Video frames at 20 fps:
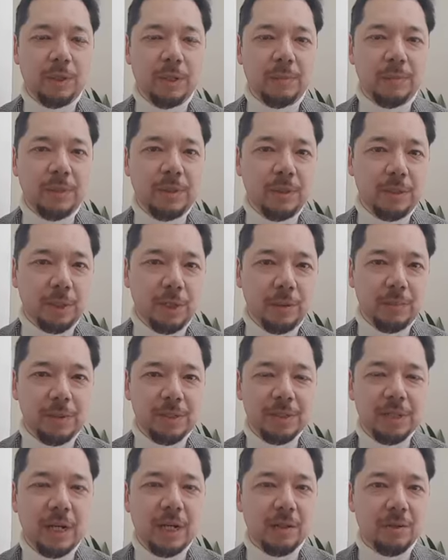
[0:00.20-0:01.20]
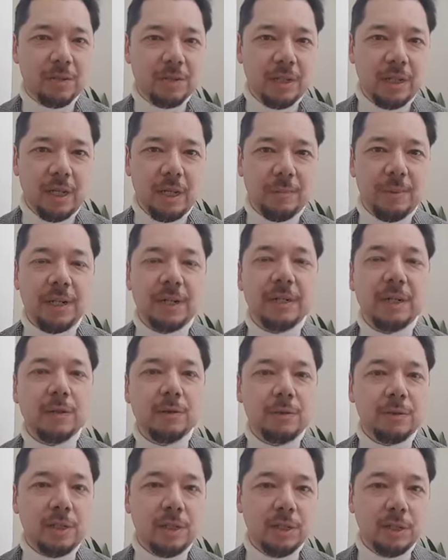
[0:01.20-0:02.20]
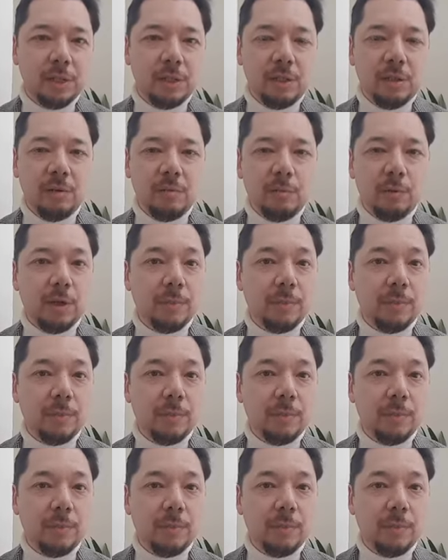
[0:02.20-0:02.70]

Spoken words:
welcome to the Gentleman Scholars Club and another edition of